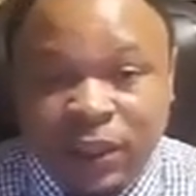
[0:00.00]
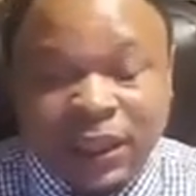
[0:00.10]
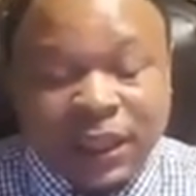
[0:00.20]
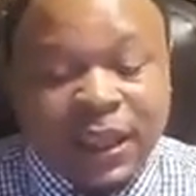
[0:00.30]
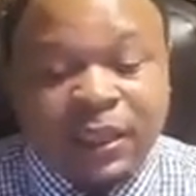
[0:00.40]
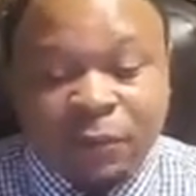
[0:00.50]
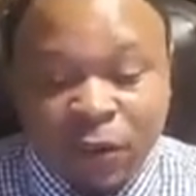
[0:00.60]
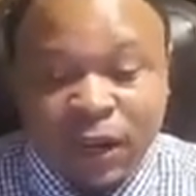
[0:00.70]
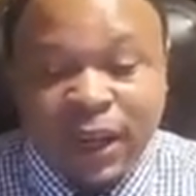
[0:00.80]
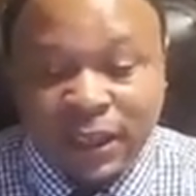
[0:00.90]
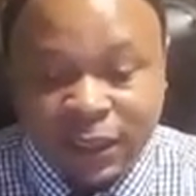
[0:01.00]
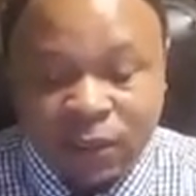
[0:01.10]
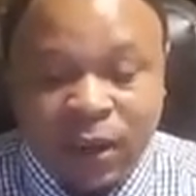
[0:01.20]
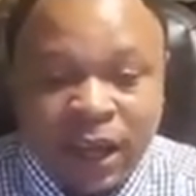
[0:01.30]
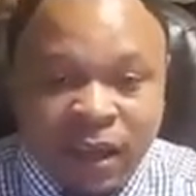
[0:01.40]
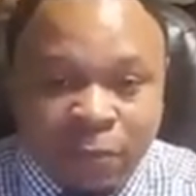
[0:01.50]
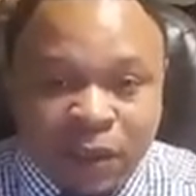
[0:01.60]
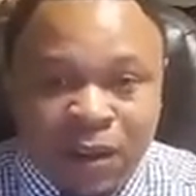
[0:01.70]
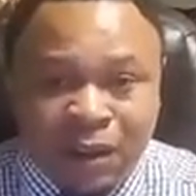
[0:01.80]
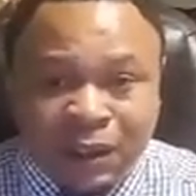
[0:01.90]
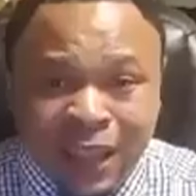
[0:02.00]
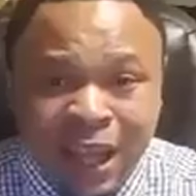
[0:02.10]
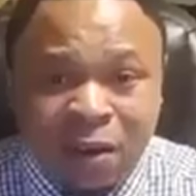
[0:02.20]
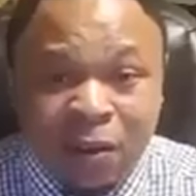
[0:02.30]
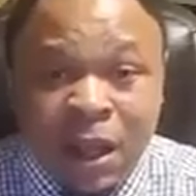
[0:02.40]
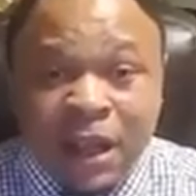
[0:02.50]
or the length of credit that you have, because now